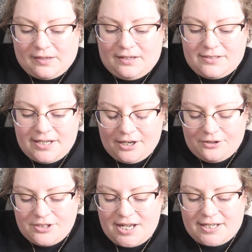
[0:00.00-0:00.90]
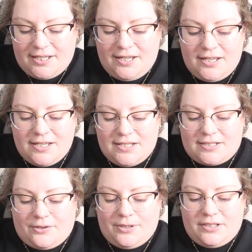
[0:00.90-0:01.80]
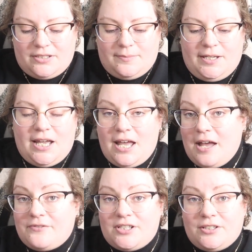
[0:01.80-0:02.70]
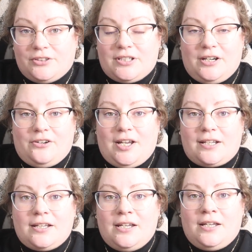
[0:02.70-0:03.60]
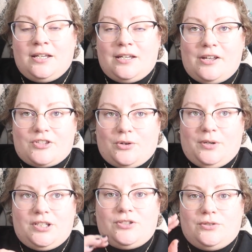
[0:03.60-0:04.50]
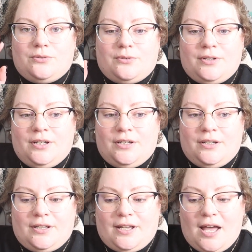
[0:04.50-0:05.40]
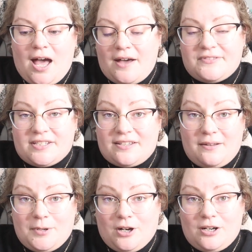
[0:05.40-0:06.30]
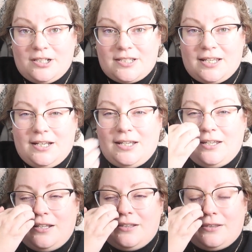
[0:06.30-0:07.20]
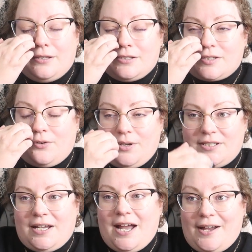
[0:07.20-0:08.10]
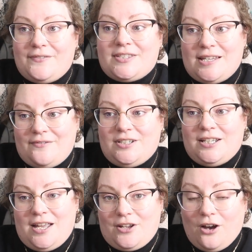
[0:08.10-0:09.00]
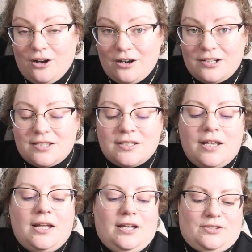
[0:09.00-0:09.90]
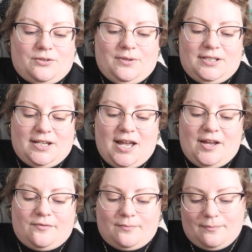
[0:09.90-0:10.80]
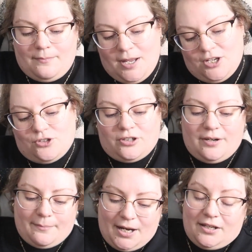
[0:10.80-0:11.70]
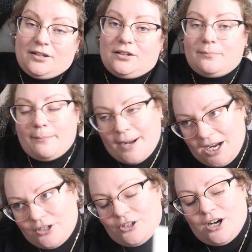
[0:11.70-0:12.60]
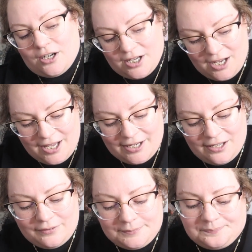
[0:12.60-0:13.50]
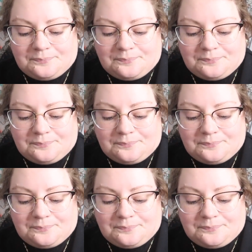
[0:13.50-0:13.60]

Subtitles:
a tarot deck is going to be, every single tarot deck is going to have the same cards in it. It's going to have 78 cards. It's going to have major and minor arcana,